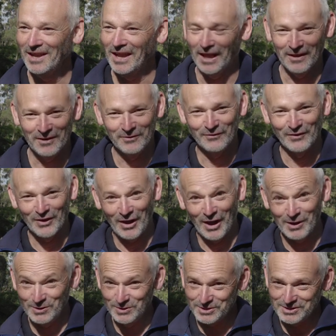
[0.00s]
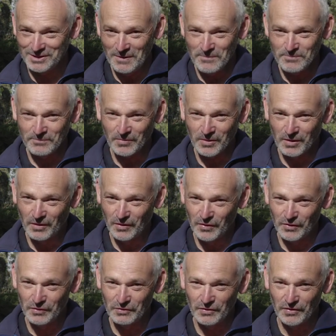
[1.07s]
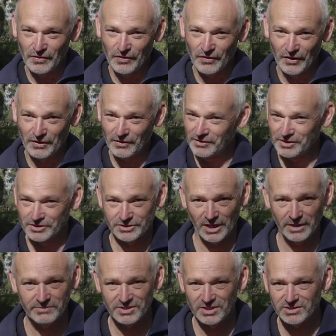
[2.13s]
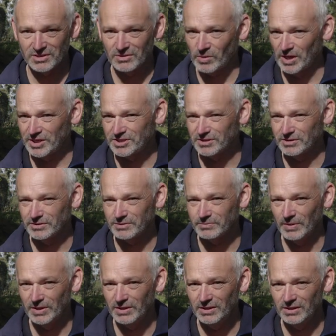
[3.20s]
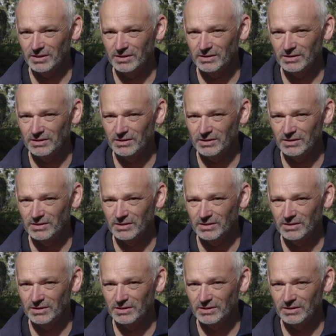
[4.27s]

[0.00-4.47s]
And for those that are in the same situation as me,